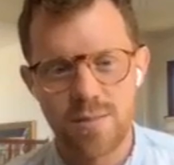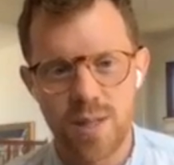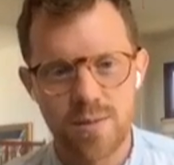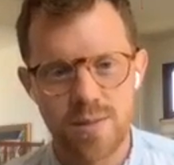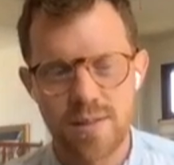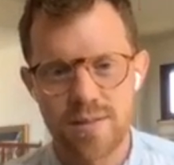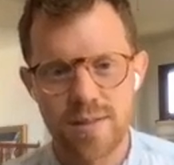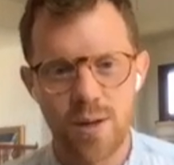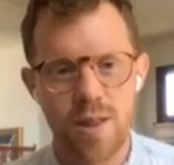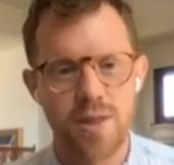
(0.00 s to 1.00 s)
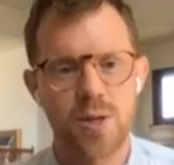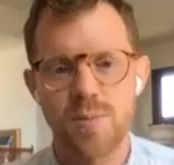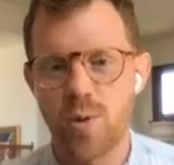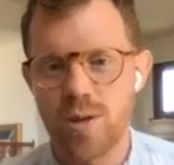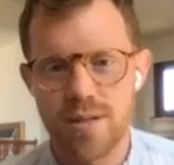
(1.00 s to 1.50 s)
We use, you know,
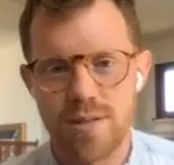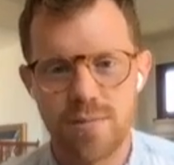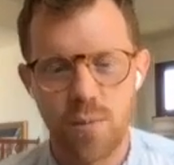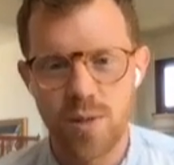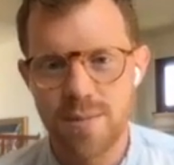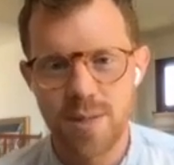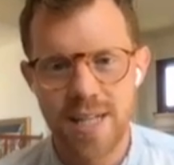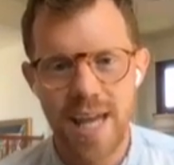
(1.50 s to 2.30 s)
1/3 more than what someone in